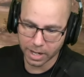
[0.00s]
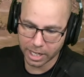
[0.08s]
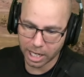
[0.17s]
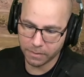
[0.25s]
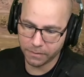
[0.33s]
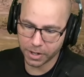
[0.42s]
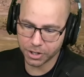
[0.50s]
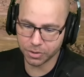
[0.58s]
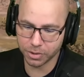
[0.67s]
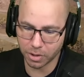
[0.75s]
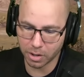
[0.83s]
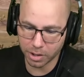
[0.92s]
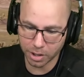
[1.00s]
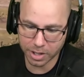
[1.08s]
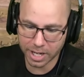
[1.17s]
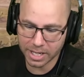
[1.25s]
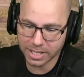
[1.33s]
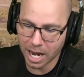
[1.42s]
keep visual. Your
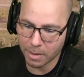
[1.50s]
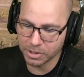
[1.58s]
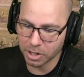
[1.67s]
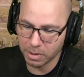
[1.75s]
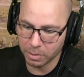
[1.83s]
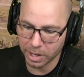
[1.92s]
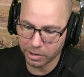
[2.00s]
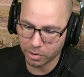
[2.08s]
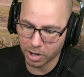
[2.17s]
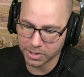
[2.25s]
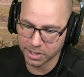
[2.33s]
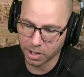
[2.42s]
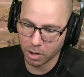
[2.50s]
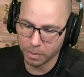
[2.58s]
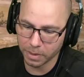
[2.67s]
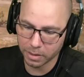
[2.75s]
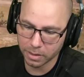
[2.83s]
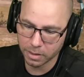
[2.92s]
key time is going to be when they cross this
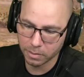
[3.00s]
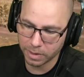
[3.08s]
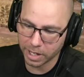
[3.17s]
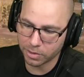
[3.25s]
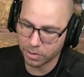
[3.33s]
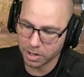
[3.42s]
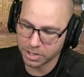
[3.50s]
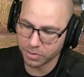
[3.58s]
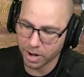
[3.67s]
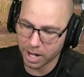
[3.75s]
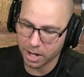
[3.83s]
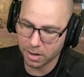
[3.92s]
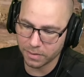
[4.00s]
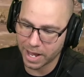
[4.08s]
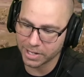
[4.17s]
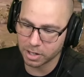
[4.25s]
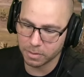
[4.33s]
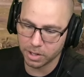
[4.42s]
open. When they cross right here,
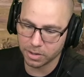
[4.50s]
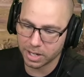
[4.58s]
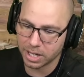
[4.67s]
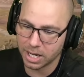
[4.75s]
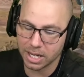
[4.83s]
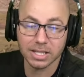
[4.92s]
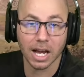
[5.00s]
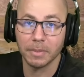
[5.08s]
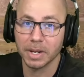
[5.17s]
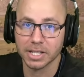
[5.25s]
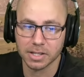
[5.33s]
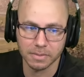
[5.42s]
that's going to be your key time to get some